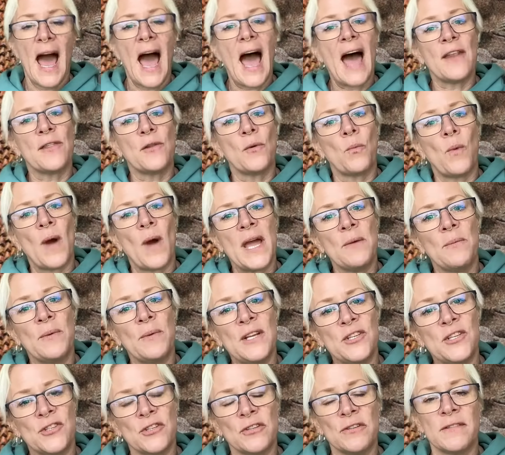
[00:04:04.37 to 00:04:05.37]
And the way
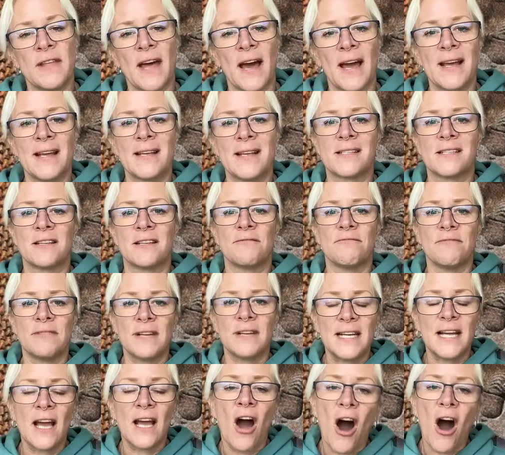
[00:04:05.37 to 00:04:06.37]
we do that is to
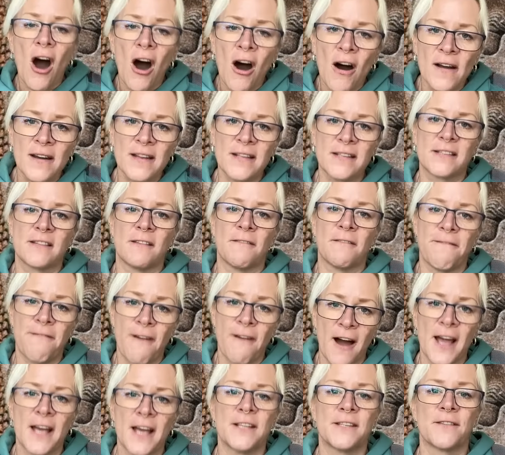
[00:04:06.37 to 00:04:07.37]
really harness the
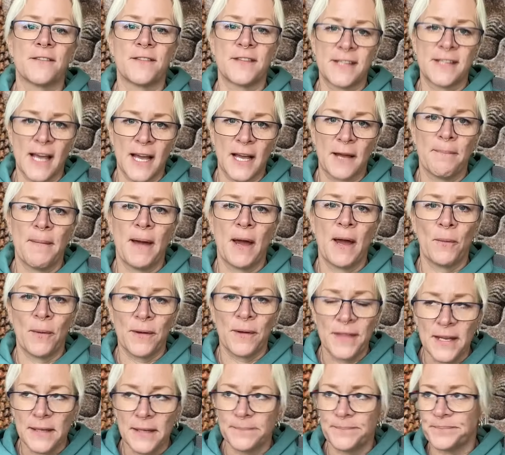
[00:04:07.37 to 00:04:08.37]
fires of Sekhmet
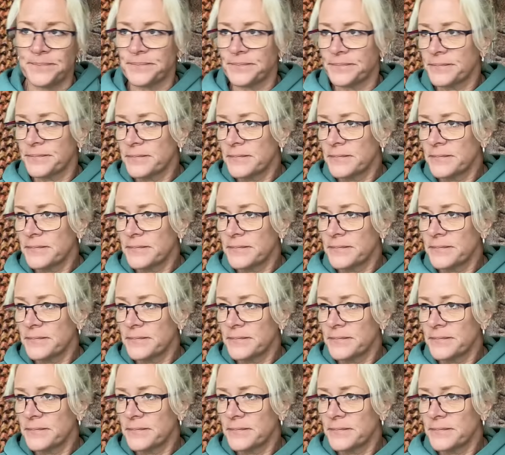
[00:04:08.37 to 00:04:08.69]
within.